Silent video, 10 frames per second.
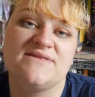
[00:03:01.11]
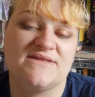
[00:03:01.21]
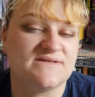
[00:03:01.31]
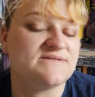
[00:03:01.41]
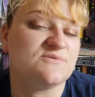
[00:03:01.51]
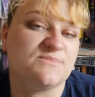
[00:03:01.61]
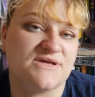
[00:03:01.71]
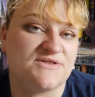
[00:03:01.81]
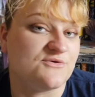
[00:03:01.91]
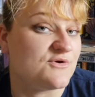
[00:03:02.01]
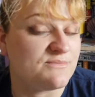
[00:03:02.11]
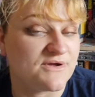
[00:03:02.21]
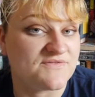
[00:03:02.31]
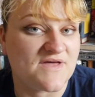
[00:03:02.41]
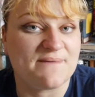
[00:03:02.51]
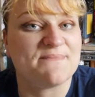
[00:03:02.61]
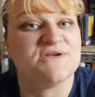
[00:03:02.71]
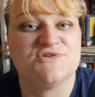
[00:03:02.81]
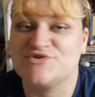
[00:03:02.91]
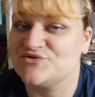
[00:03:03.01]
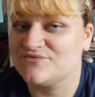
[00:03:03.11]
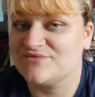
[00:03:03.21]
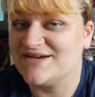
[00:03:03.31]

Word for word: then this will be the group book that I managed to